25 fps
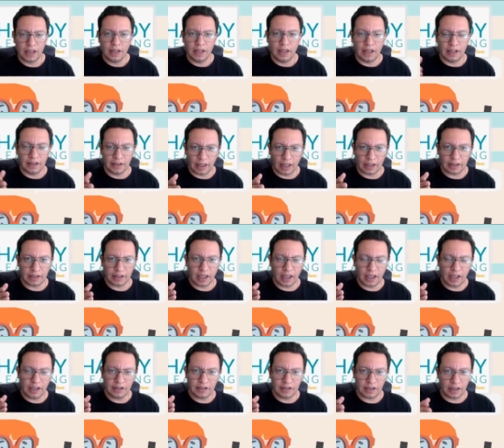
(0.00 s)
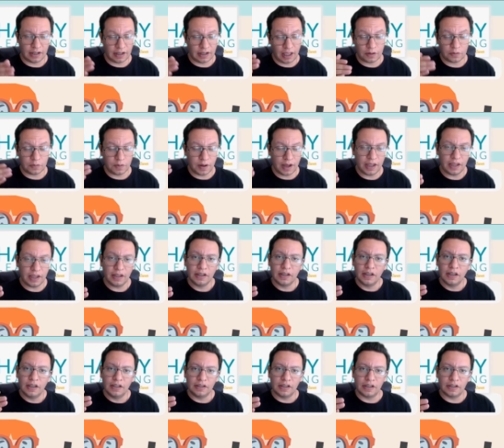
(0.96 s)
In that case, in that way,
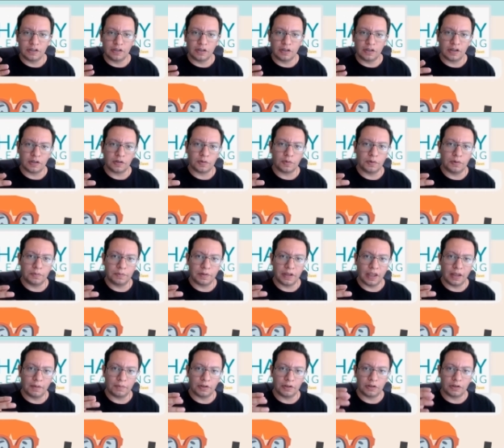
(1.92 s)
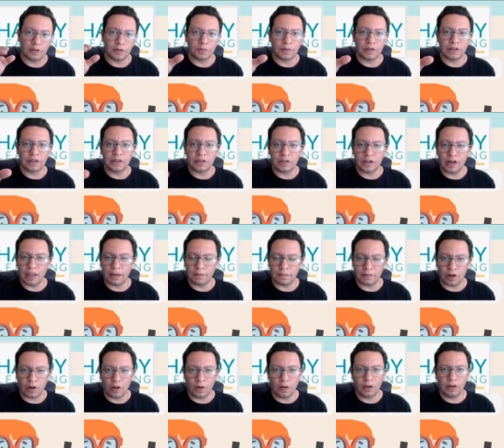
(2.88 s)
the students will be able to retrieve
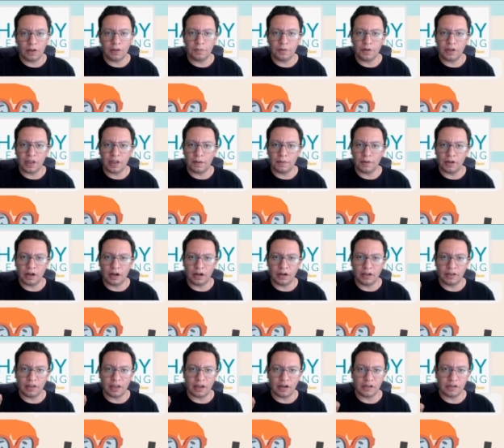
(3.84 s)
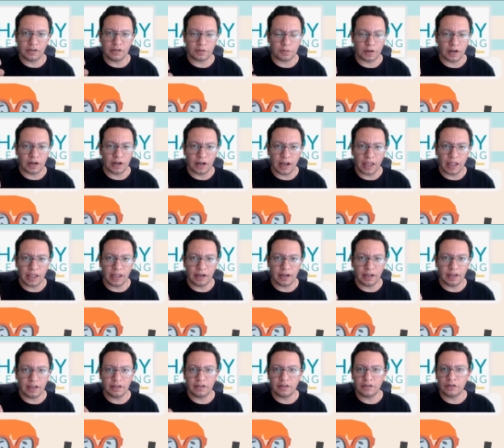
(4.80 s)
all the vocabulary that is
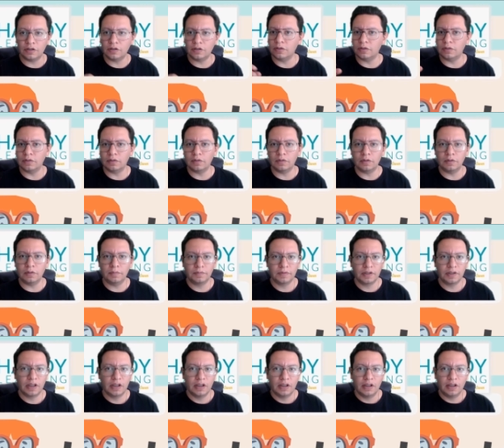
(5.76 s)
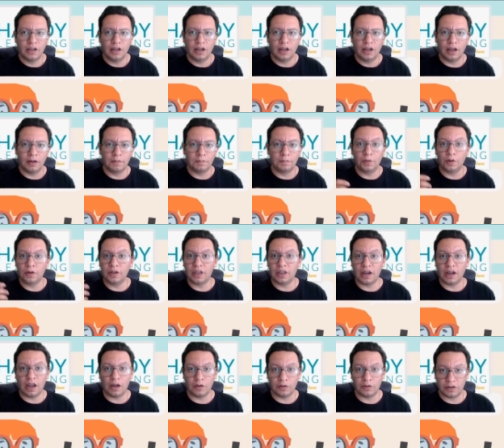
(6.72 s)
related to booking
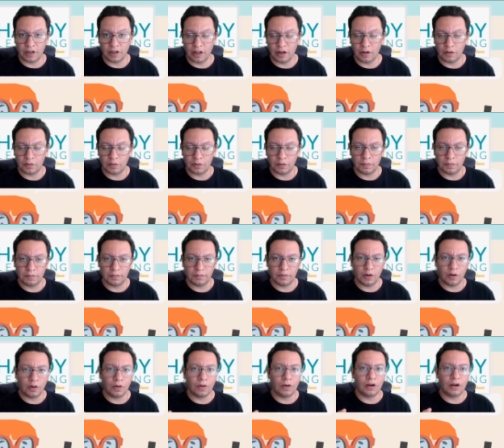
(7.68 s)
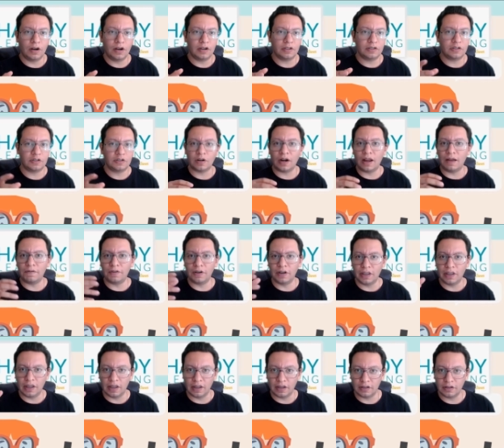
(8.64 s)
a hotel room or
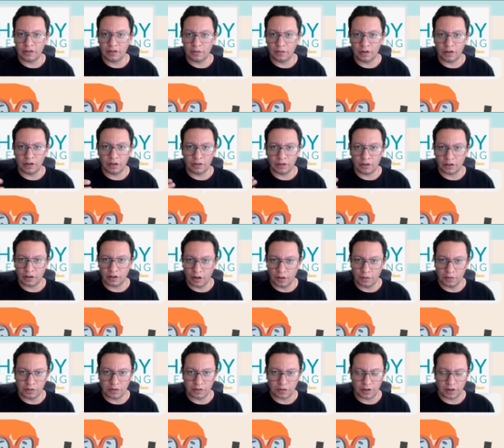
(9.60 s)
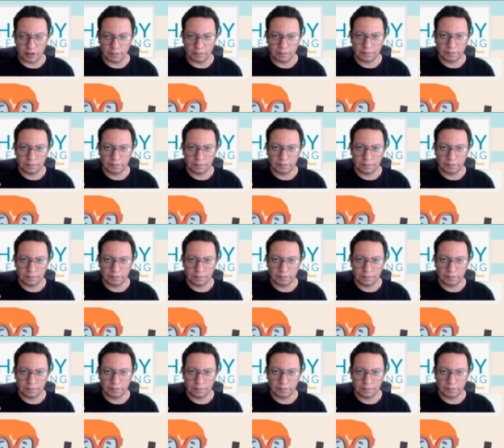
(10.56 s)
traveling to another country